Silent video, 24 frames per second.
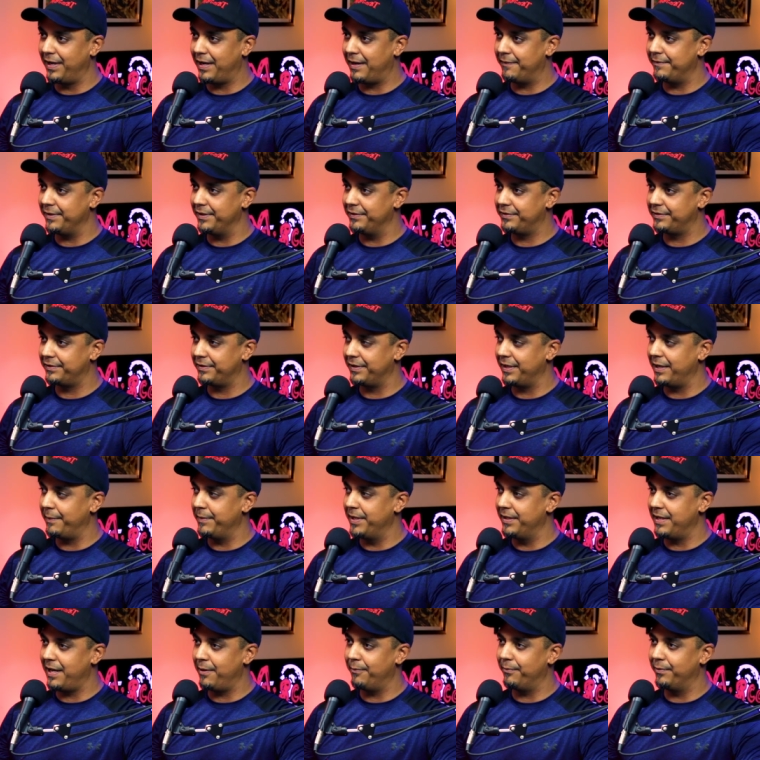Obviously, mm -hmm. I
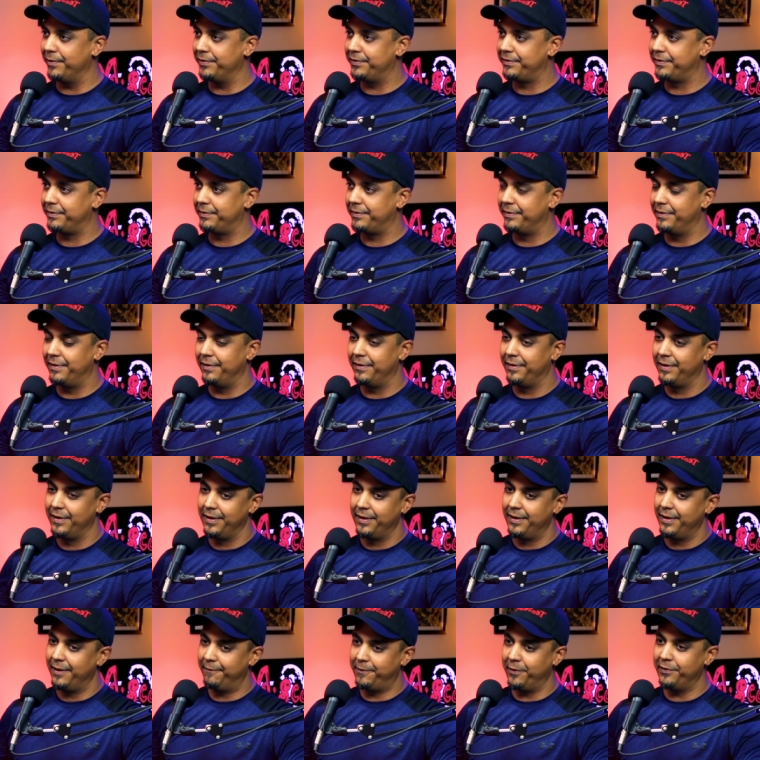mean mm-hmm. that was.
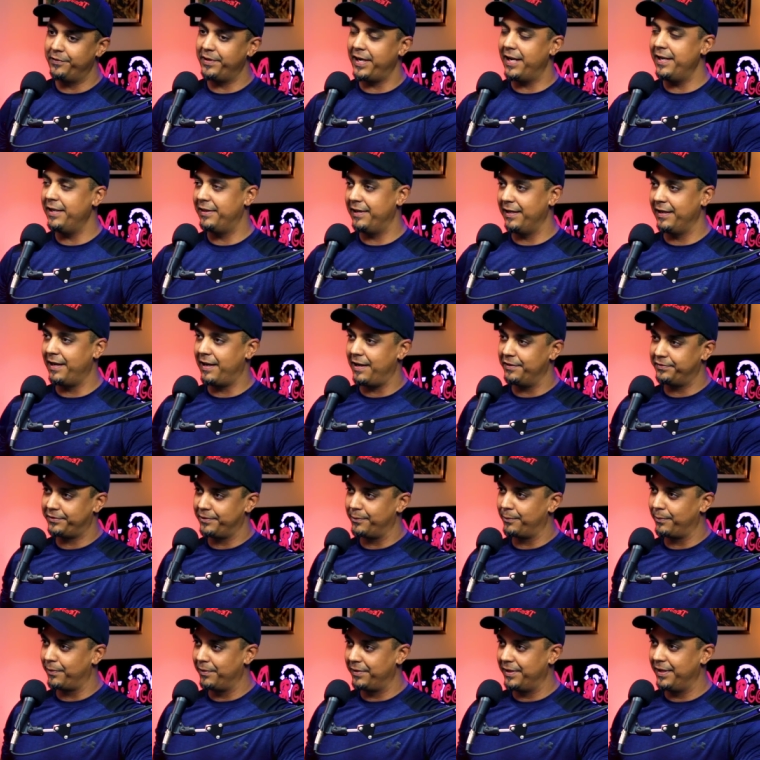If there's anything
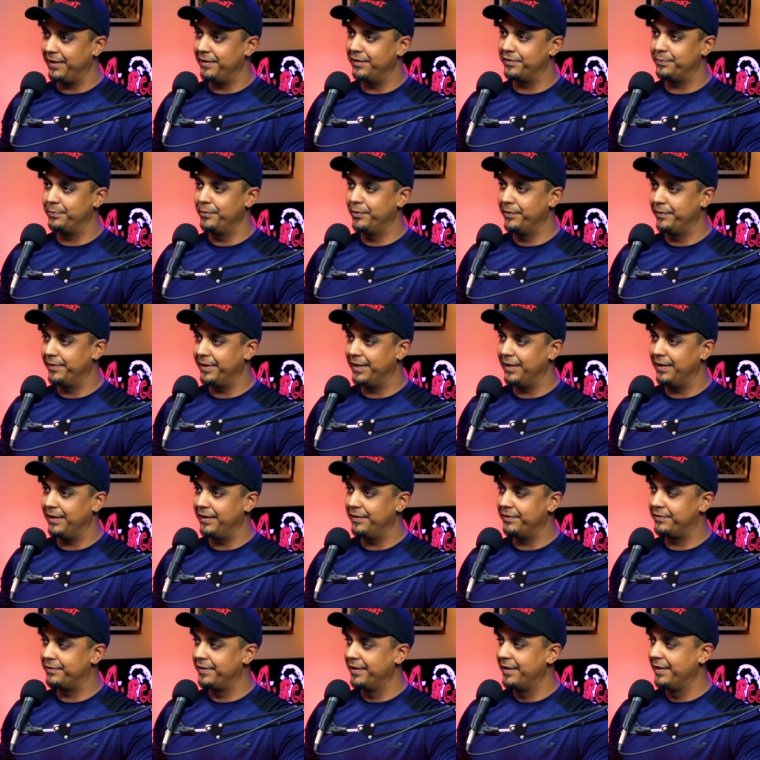Oscar worthy in this movie, it
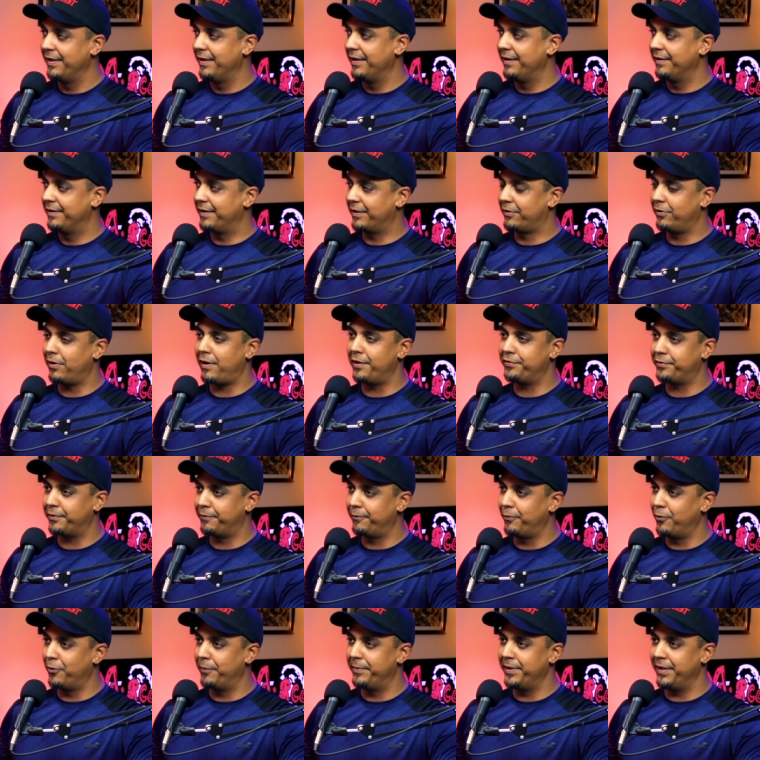is the
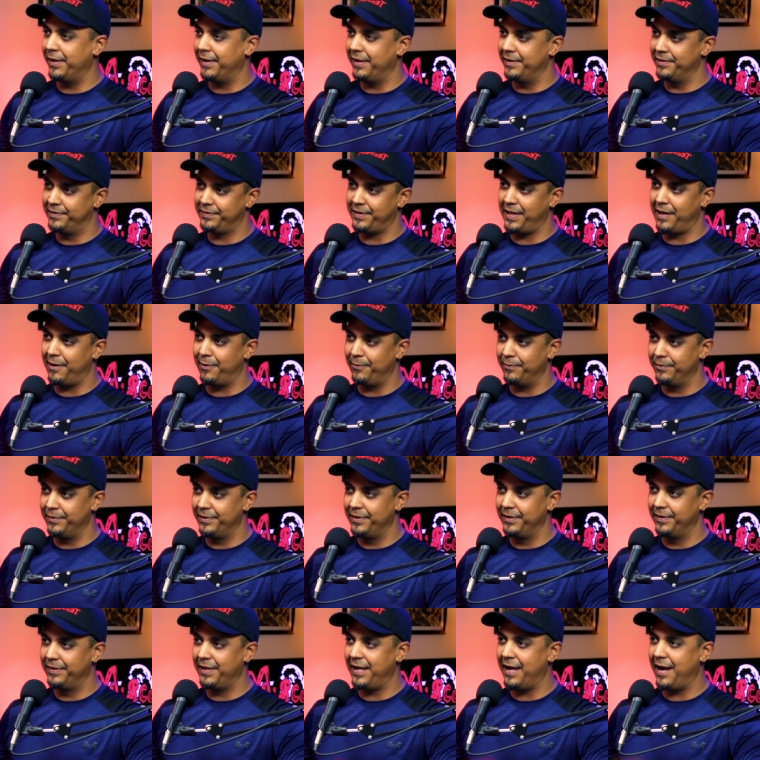claustrophobia and
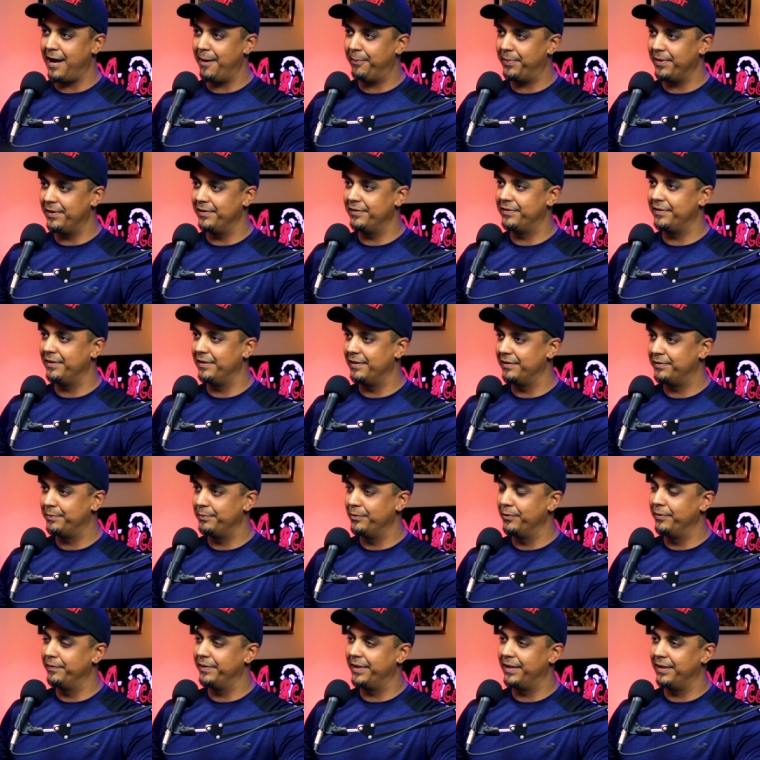sound that happens in this
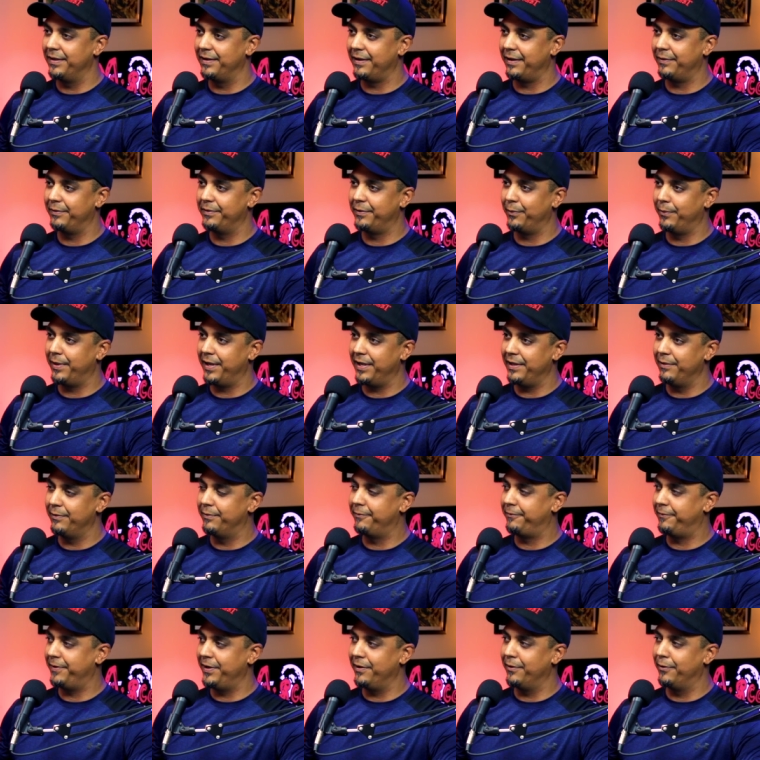movie and the, the way you
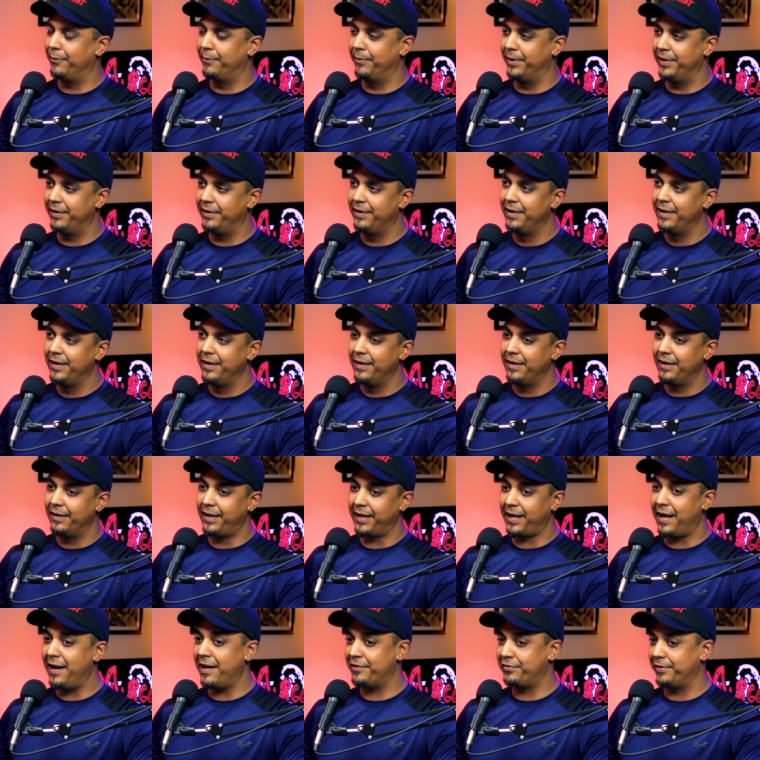feel when
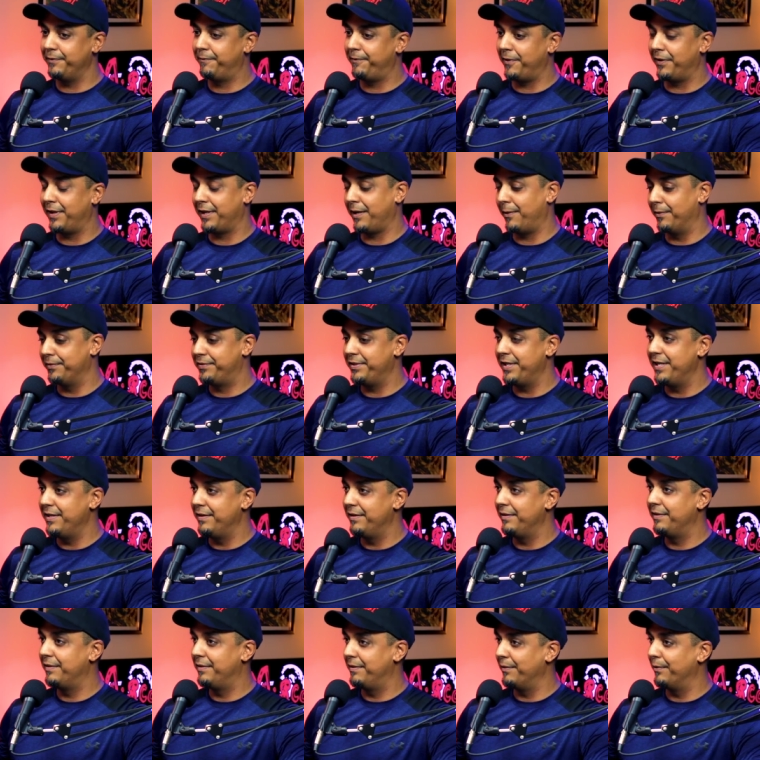like I actually felt like I was
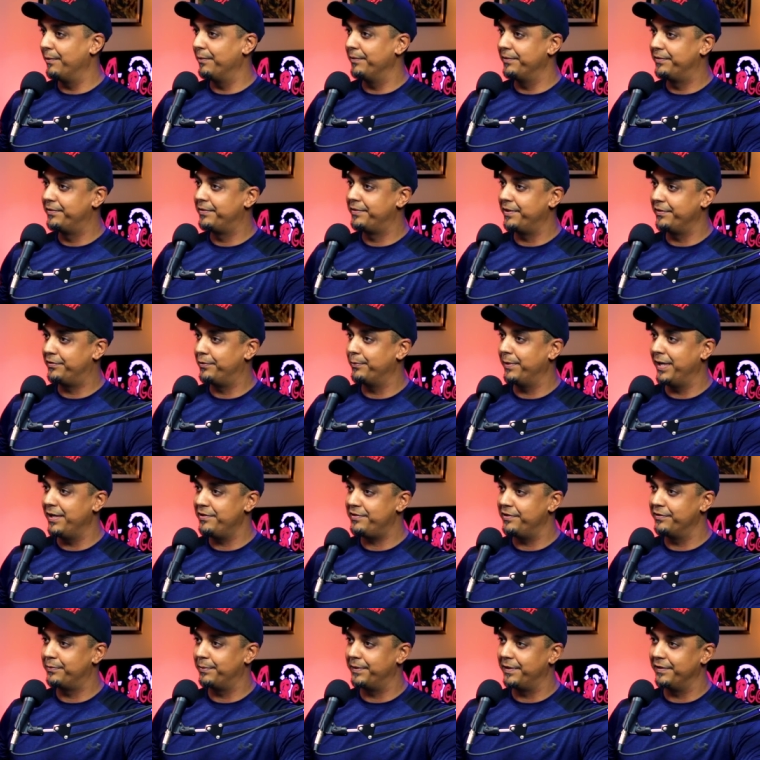in those yeah.
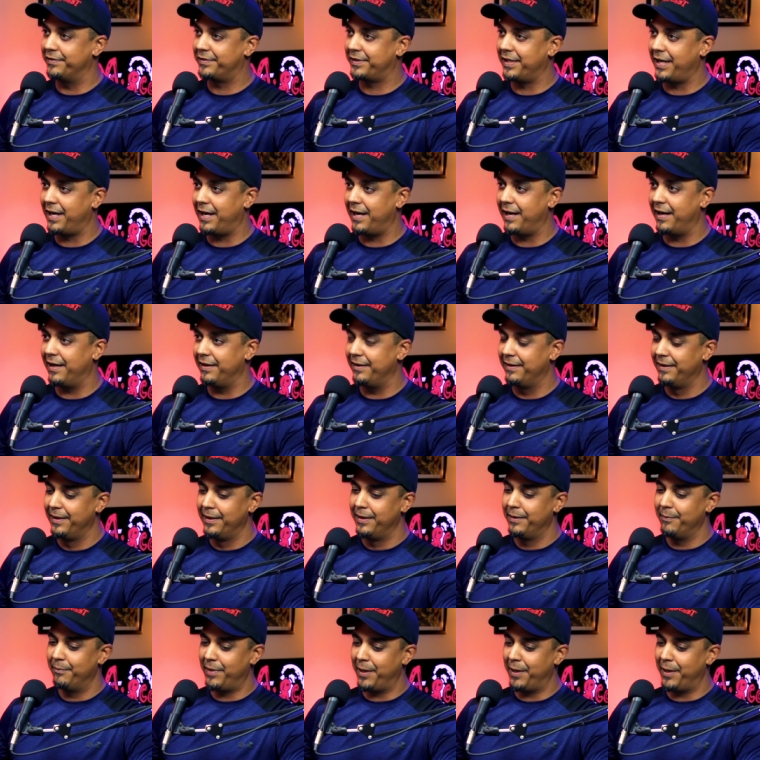situations with this guy and mm-hmm.